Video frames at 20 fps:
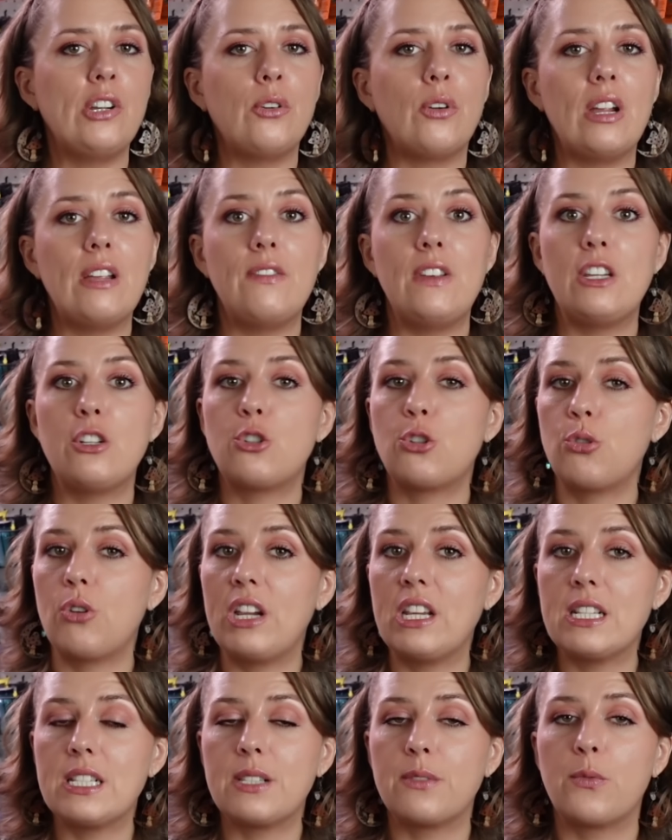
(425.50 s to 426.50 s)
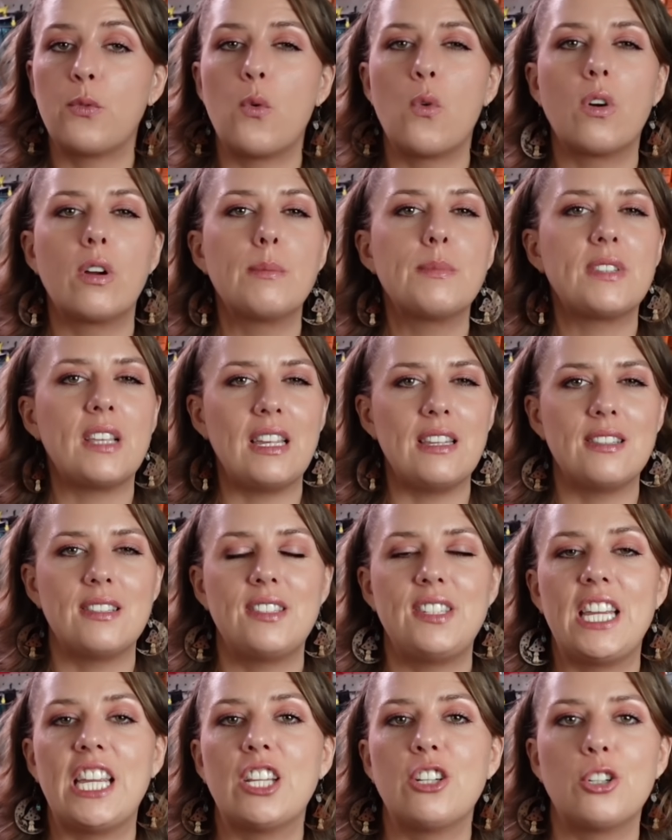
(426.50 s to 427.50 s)
engraving transforms a
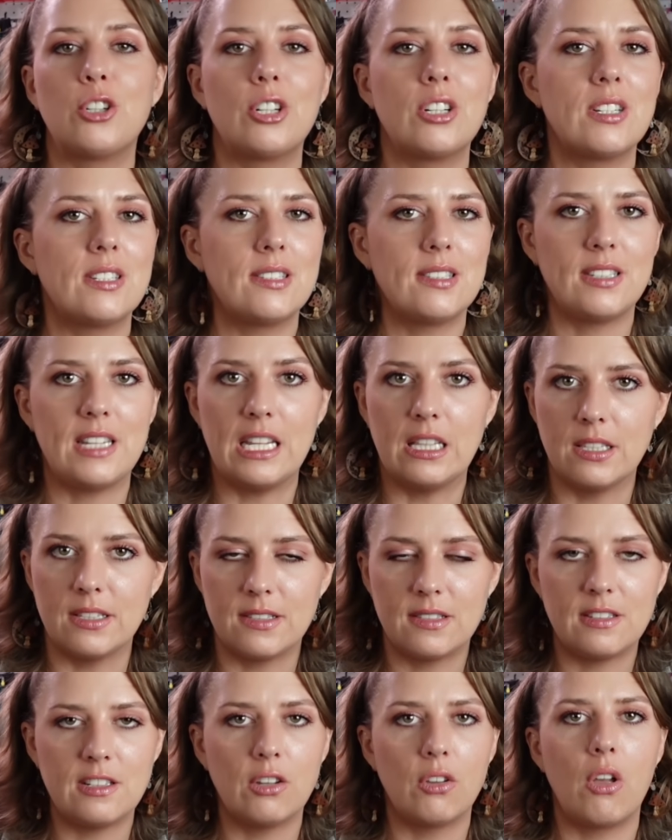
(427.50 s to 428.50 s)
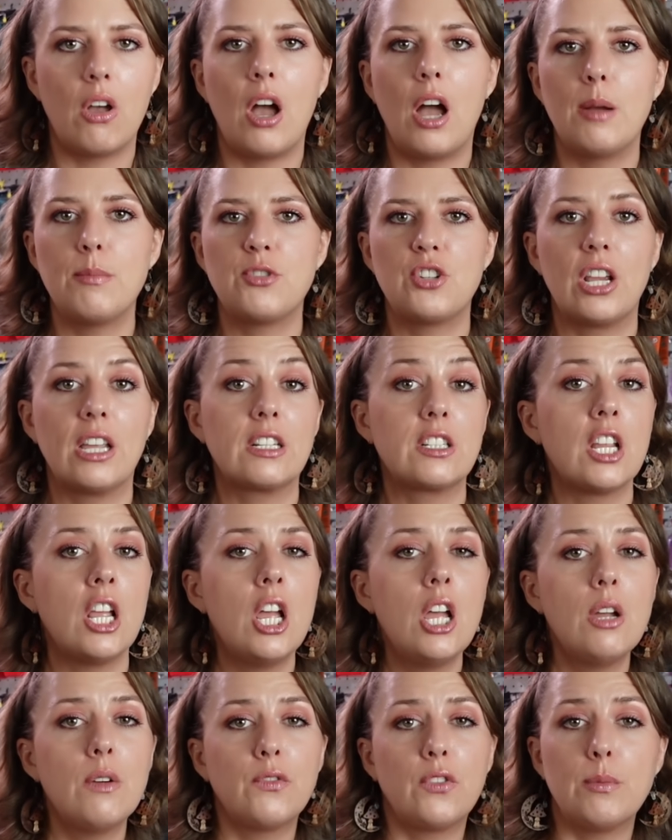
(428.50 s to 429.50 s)
standard stainless steel object
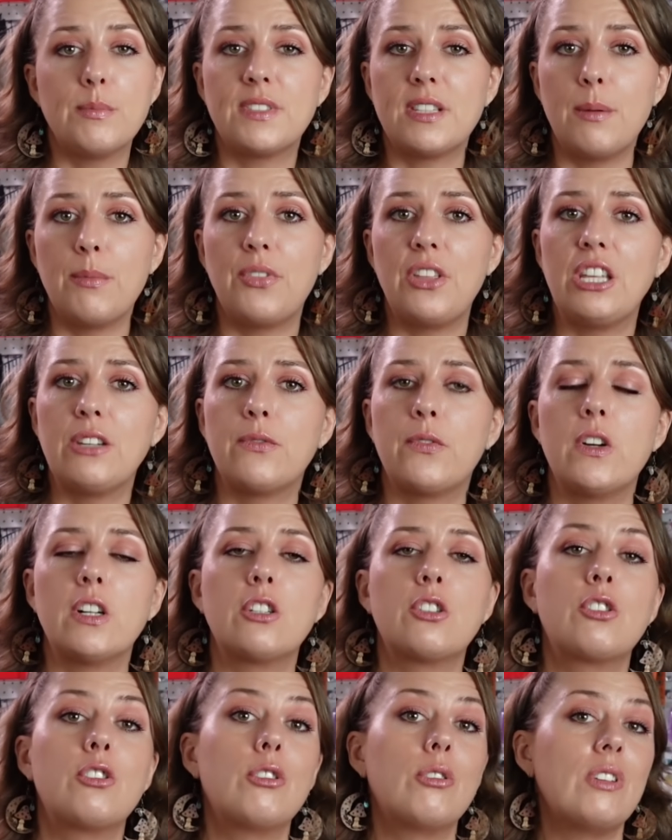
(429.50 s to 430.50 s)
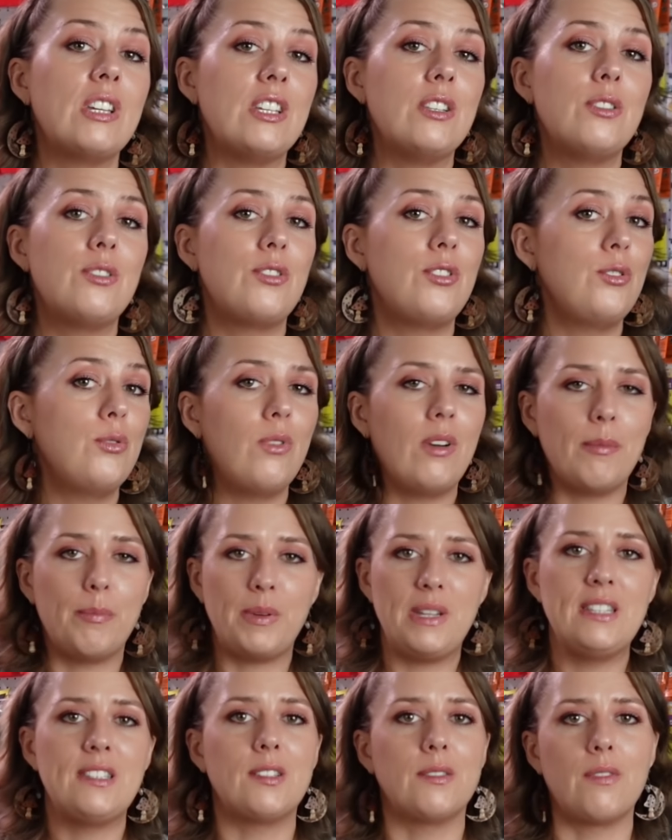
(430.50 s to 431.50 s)
from something functional into a
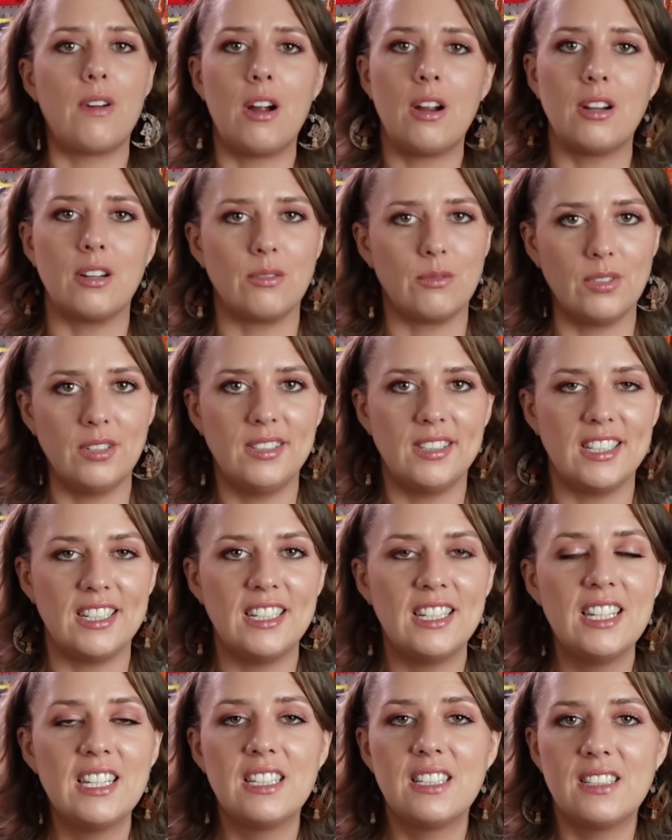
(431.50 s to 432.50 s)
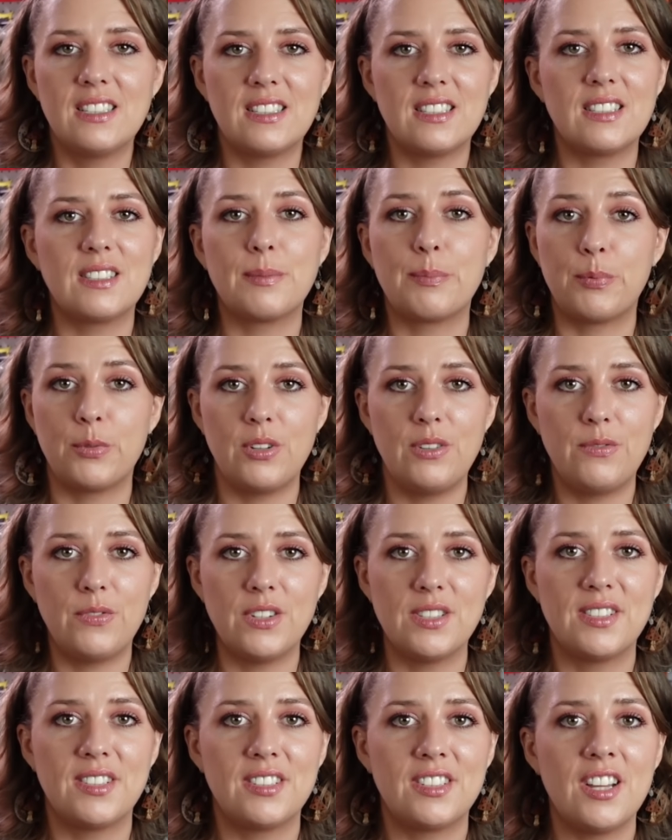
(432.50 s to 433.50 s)
piece of art, really. This is pretty
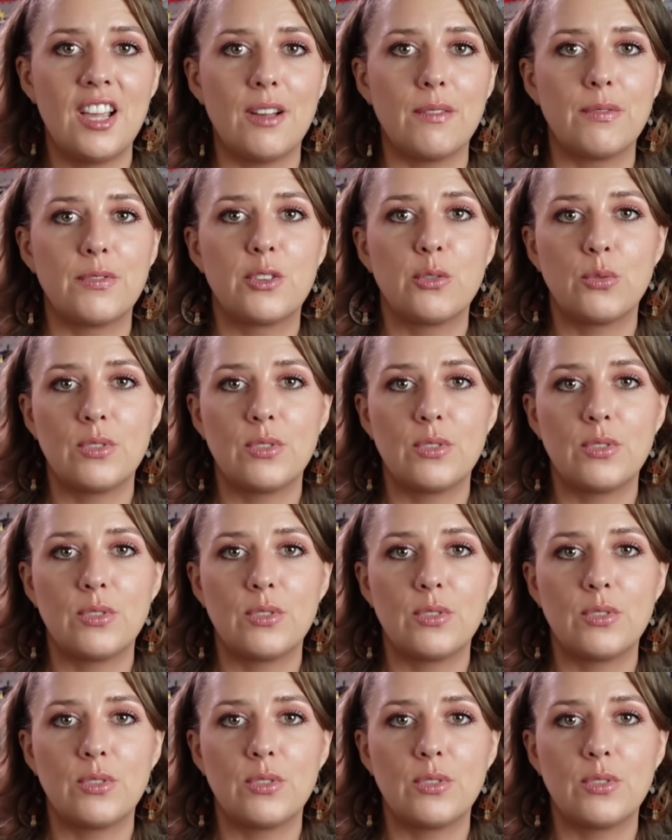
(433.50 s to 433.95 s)
fun stuff. The